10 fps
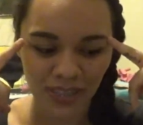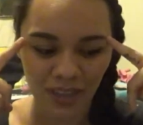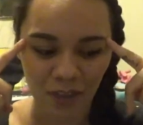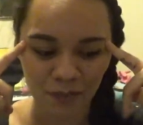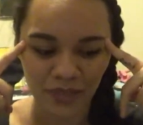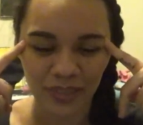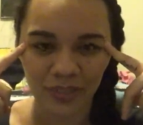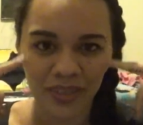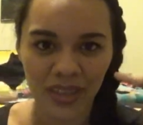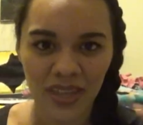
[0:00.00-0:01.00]

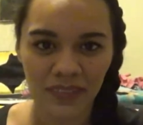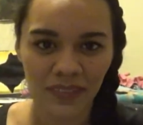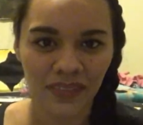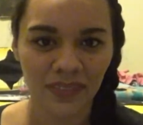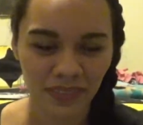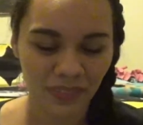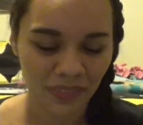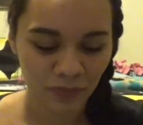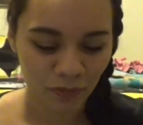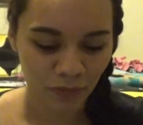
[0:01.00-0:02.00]
and
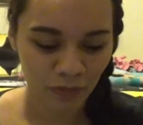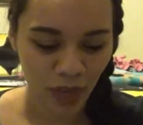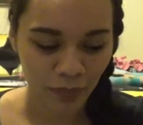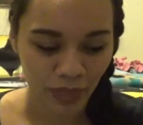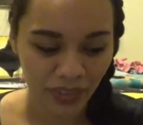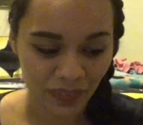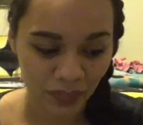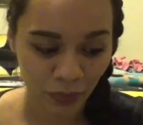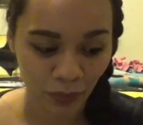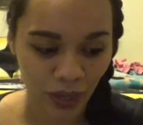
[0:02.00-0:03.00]
on my
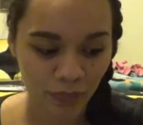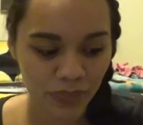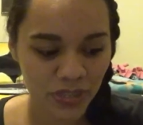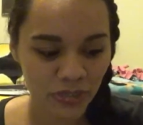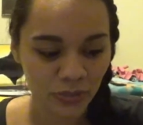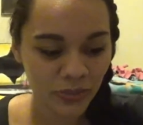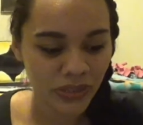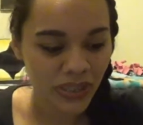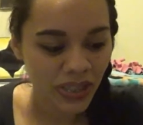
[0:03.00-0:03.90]
Instagram too.